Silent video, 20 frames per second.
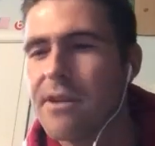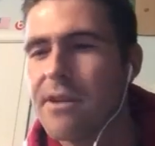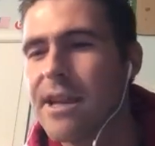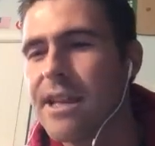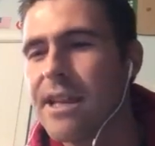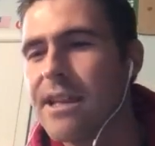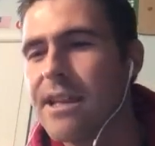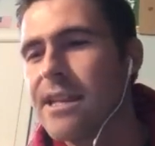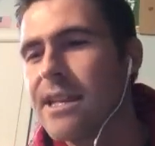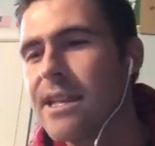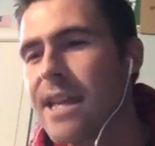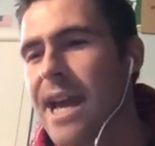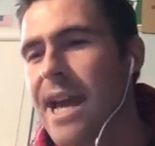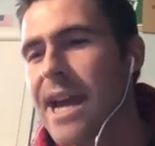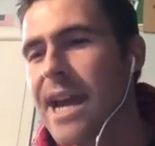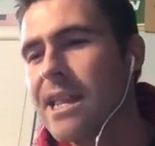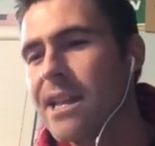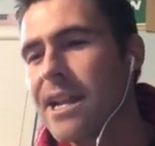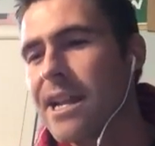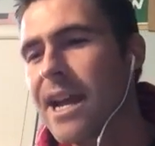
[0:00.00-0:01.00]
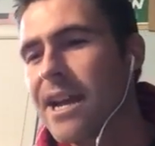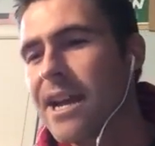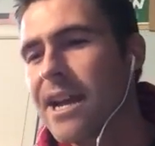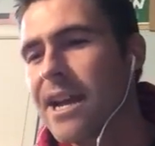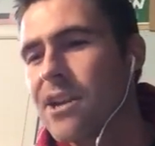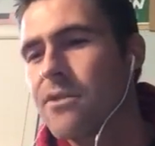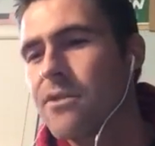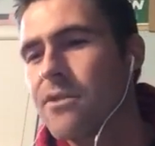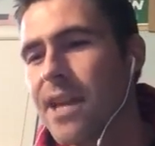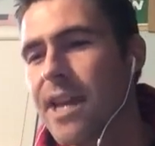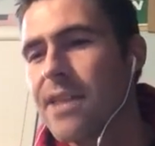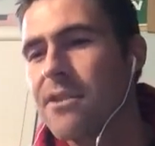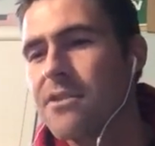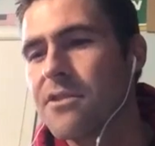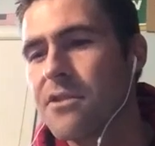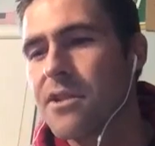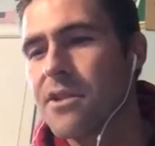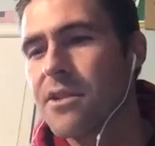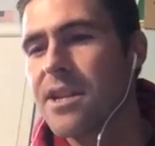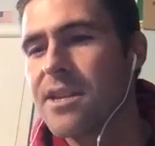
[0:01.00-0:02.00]
So at Clint Highshoe
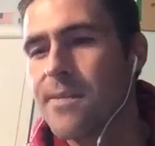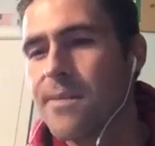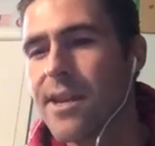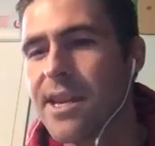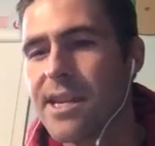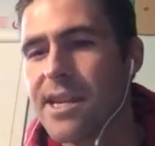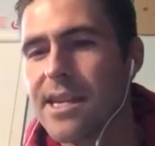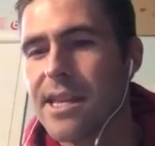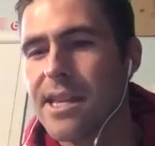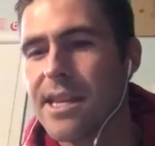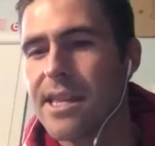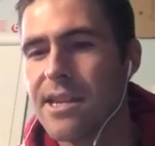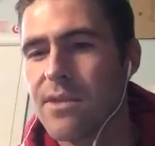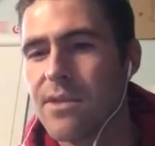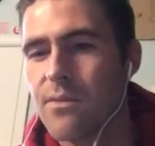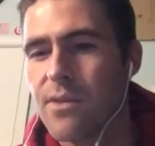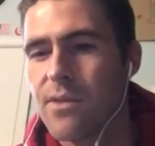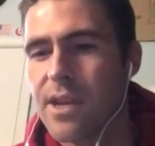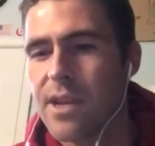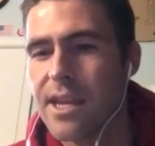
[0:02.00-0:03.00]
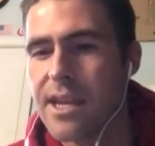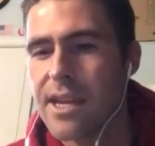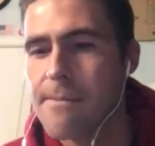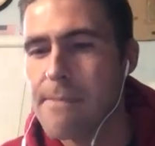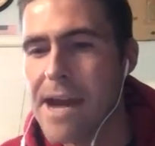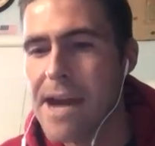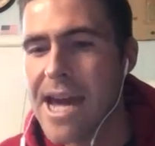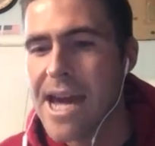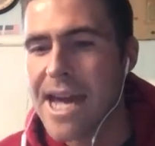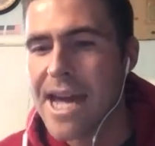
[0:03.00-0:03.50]
again, those are his picks this week.